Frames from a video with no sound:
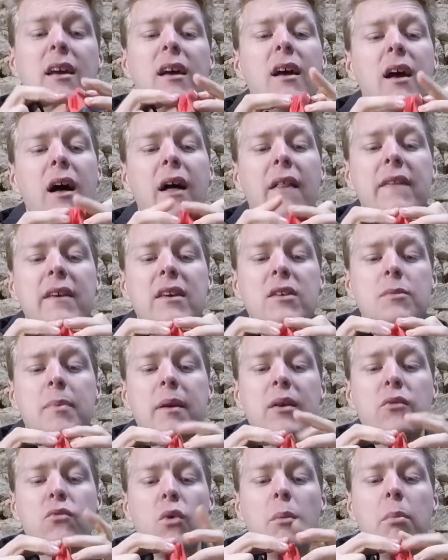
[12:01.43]
and these
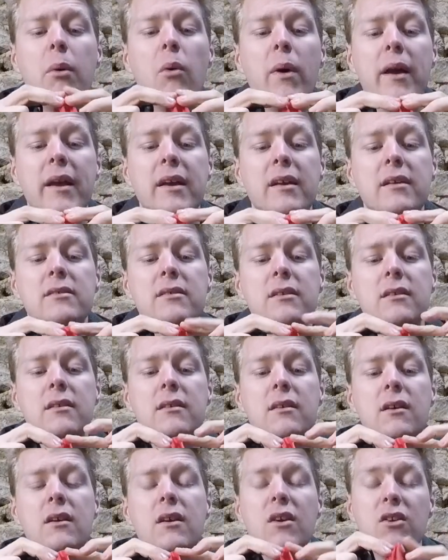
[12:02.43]
big rubber wings,
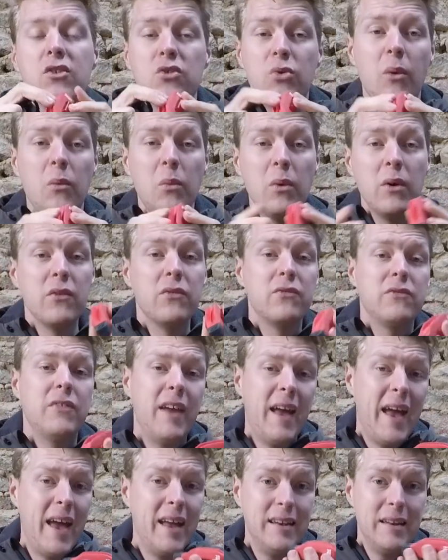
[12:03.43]
so it will fit
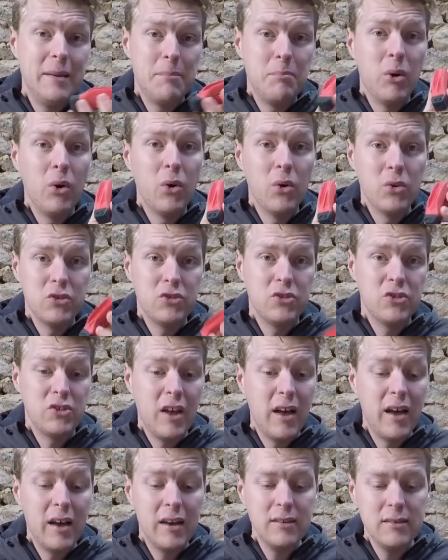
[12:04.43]
any post
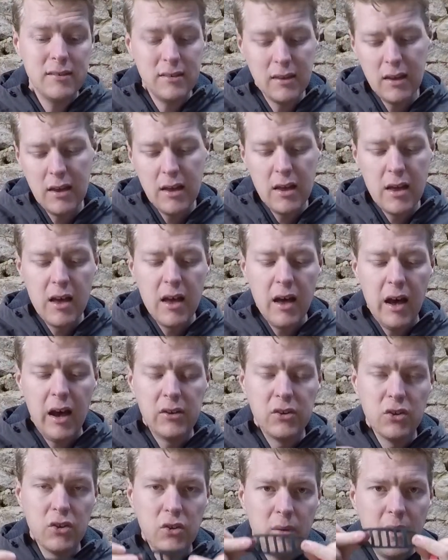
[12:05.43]
size, I
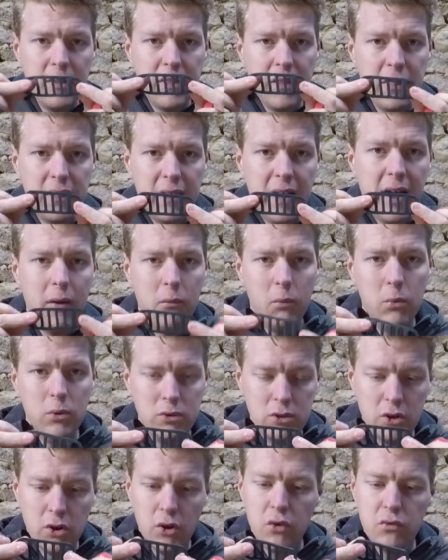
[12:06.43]
don't know whether that would
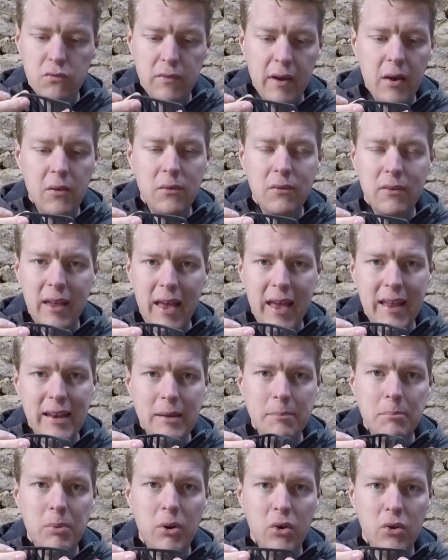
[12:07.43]
go around any
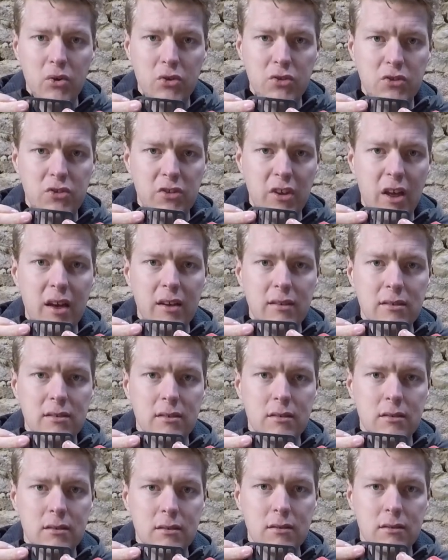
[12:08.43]
post size.
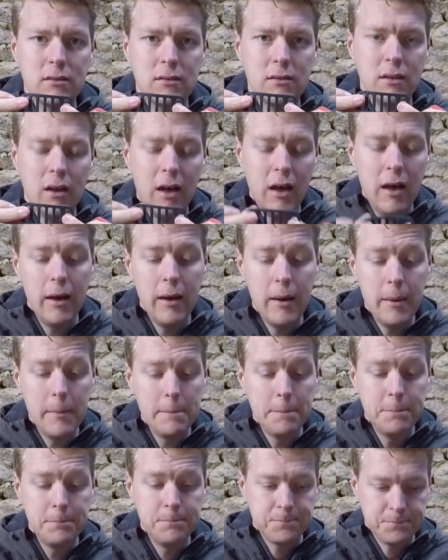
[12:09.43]

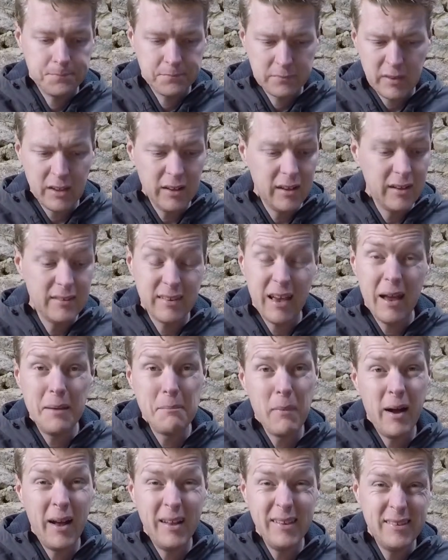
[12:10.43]
Lezyne
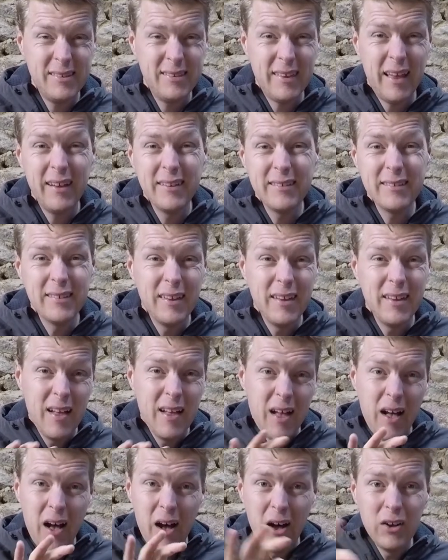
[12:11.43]
might sell
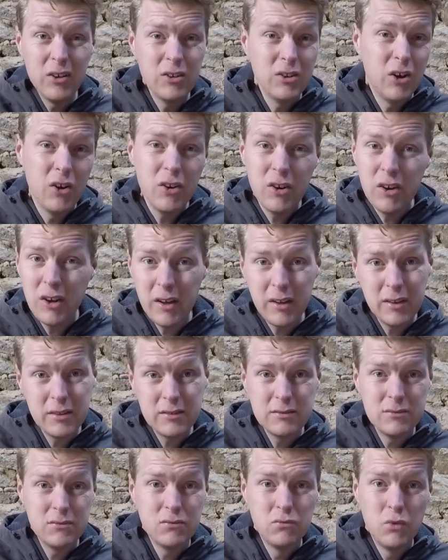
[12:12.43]
a longer
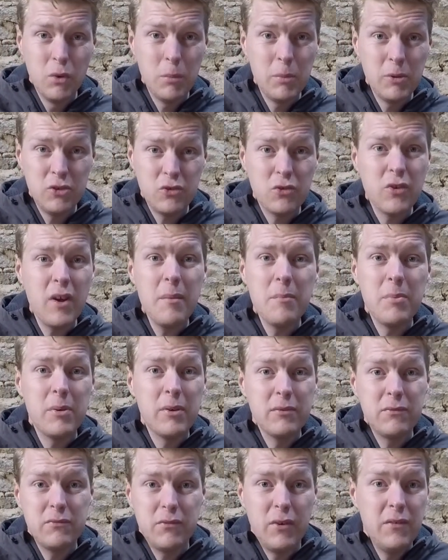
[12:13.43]
rubber
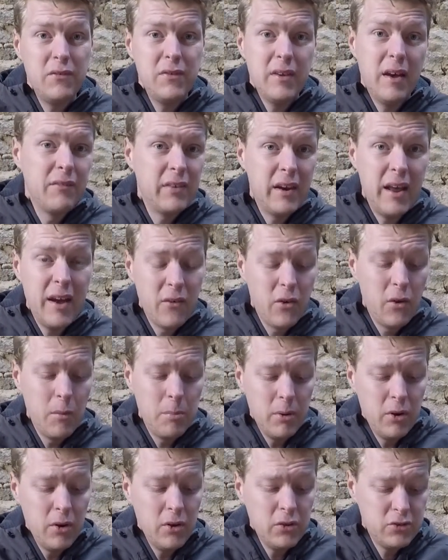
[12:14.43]
strip for if you have an aero
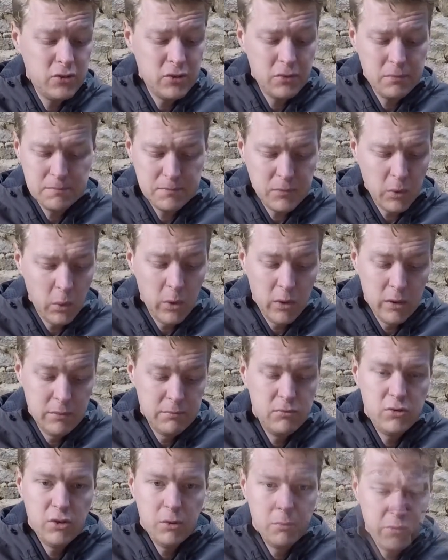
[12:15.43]
post or
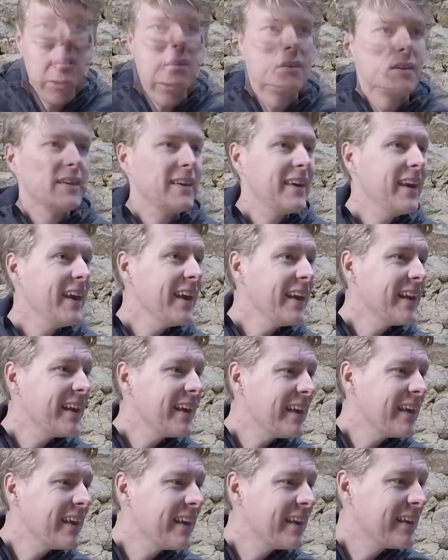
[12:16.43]
something.
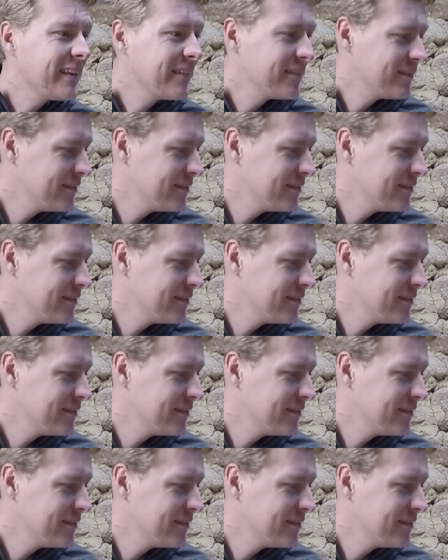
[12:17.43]
Hello.